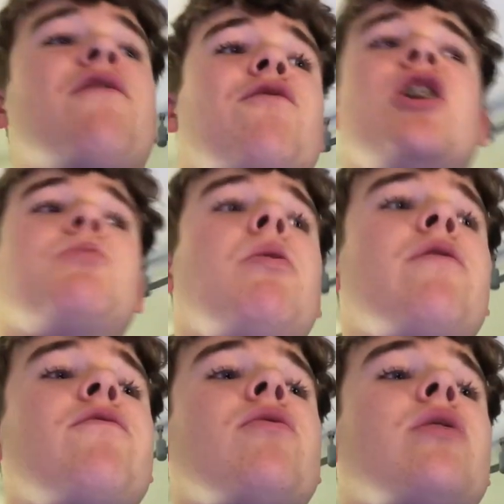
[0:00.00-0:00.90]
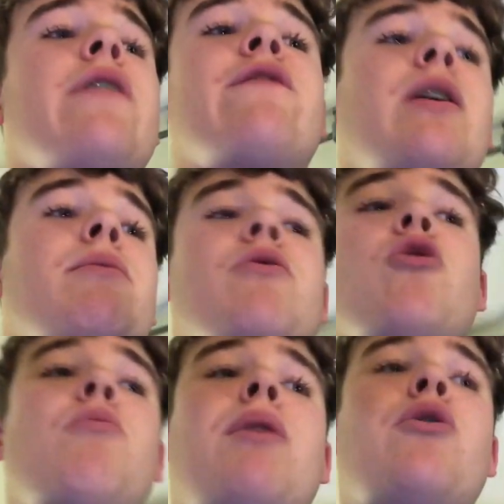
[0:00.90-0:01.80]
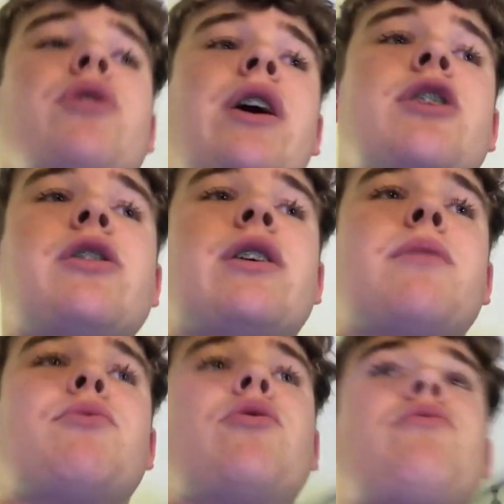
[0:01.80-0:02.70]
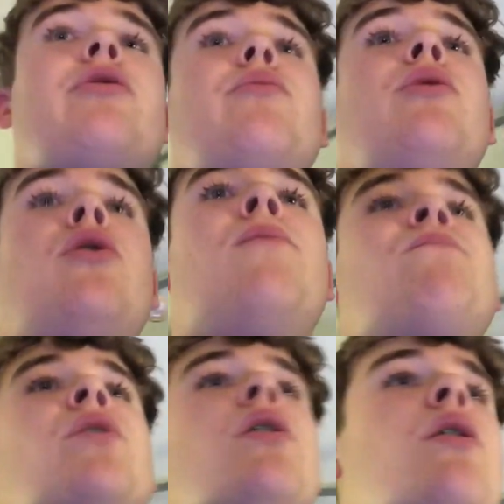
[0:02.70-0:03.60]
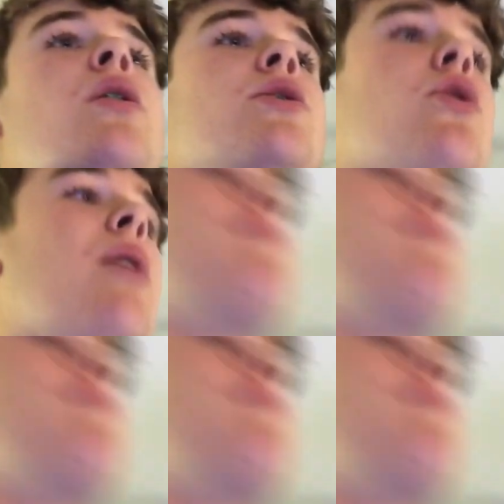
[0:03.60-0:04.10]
freshwater for a lifetime and grow them out, and they actually end up doing really well. So